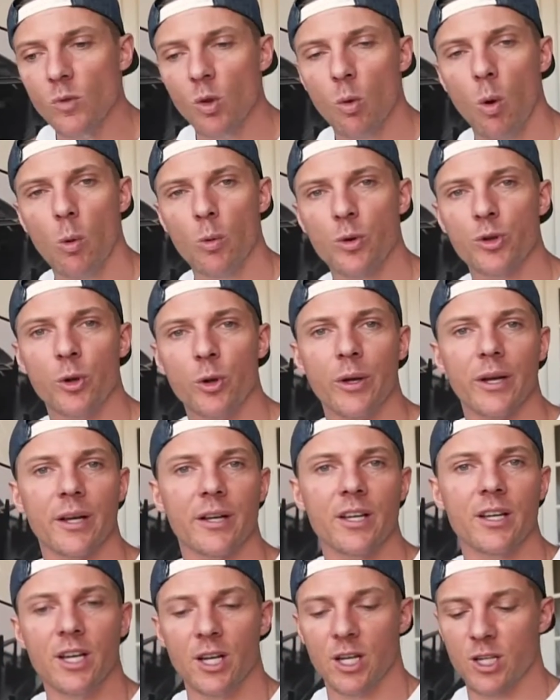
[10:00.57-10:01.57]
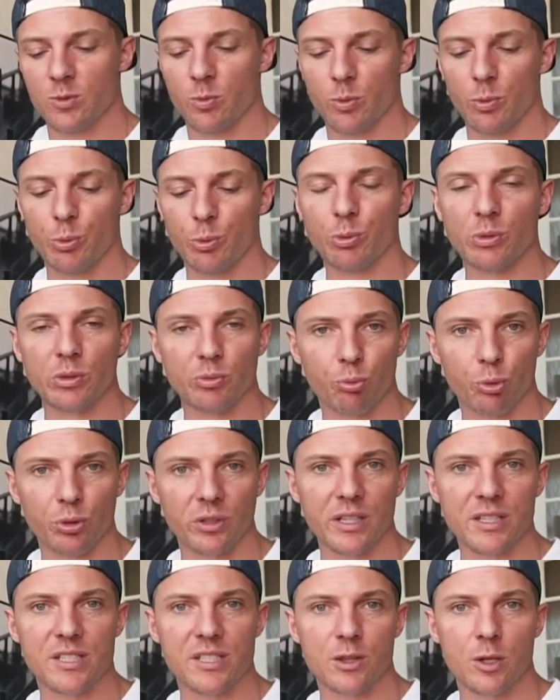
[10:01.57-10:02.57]
what we're doing is we're
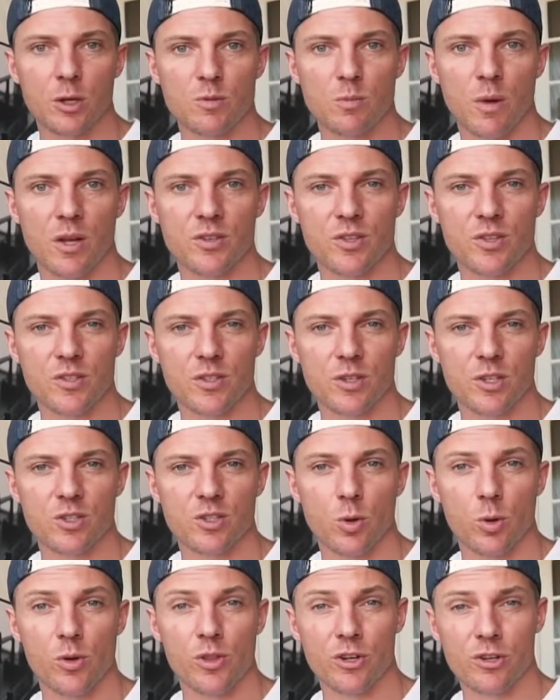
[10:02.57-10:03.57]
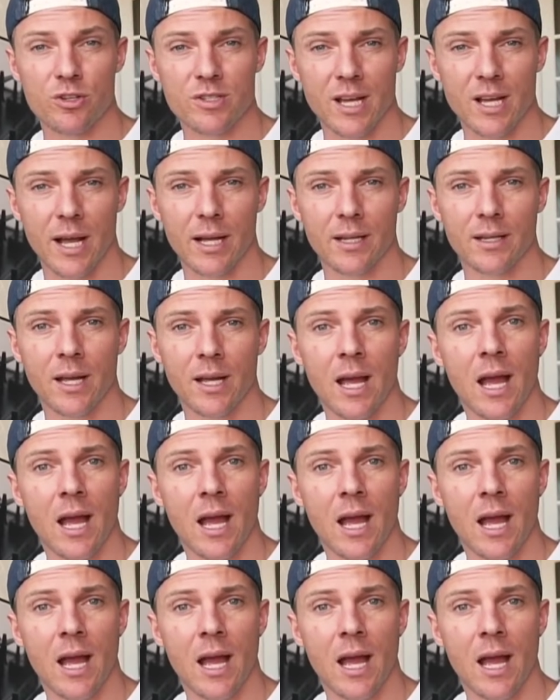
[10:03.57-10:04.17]
releasing muscles that are sore, that are tight.